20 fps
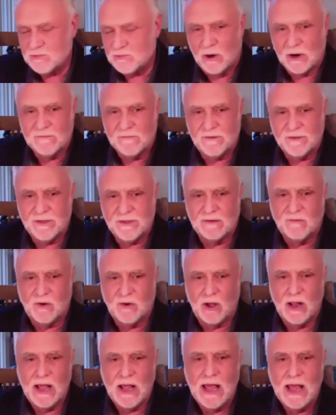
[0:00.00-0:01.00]
wonderful thing of
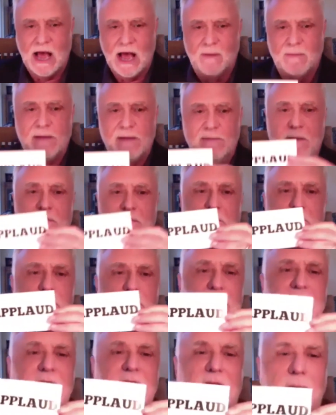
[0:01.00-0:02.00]
all. How many people
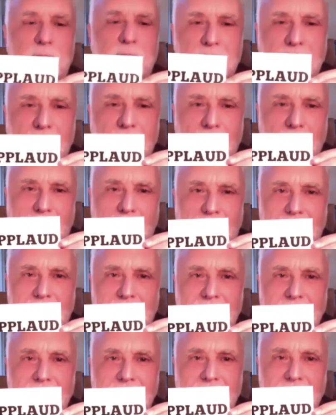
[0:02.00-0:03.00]
picked applaud?
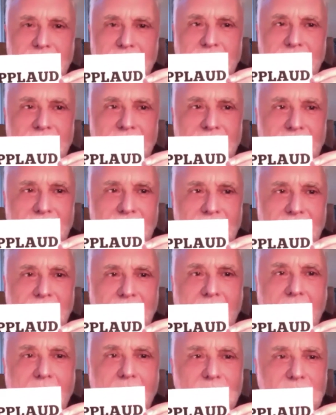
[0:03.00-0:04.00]

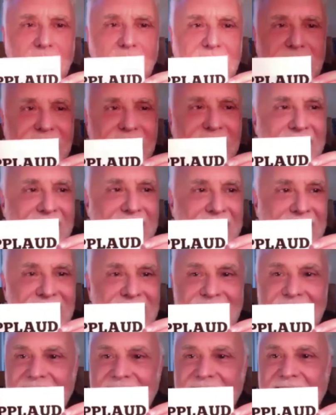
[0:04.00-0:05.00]
Oh, look at that!
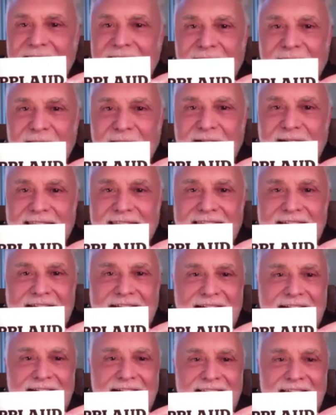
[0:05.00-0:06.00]
Look at
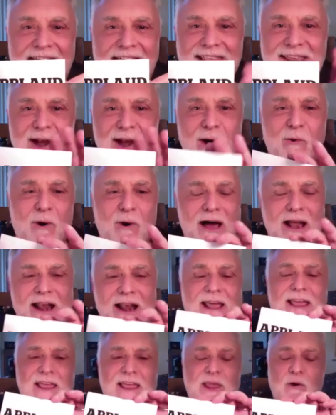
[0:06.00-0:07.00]
that! and you know
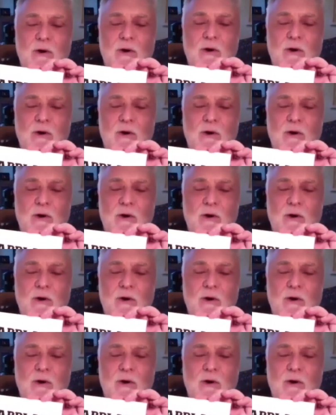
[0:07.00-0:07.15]
what? You